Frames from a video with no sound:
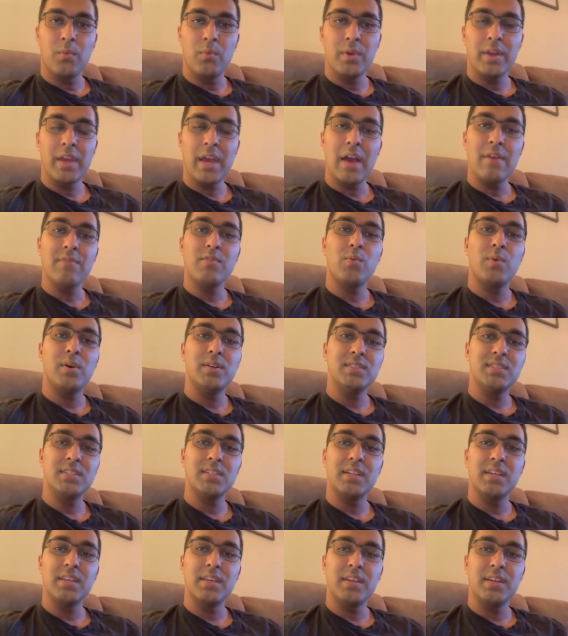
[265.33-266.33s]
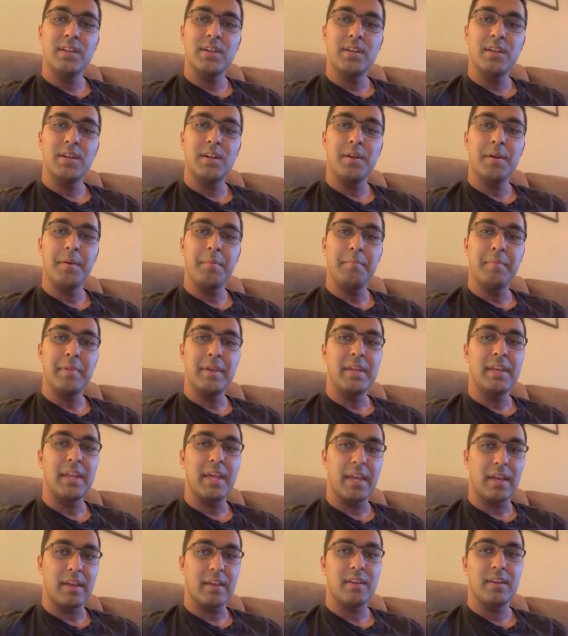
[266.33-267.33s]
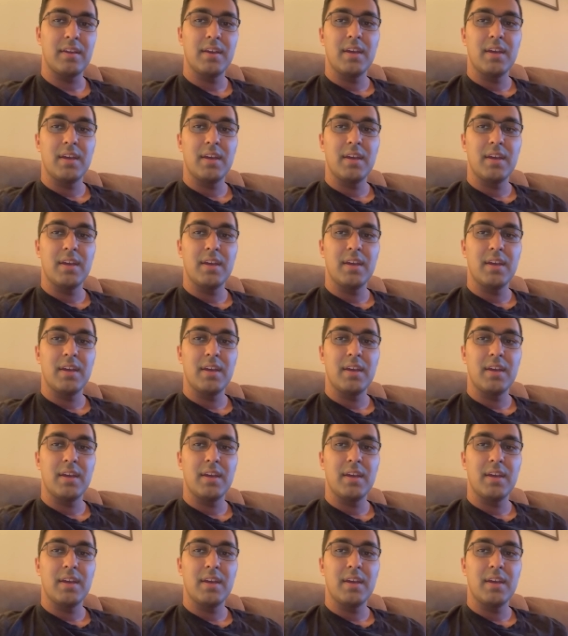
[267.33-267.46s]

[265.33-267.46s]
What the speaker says: we have a once in a year meeting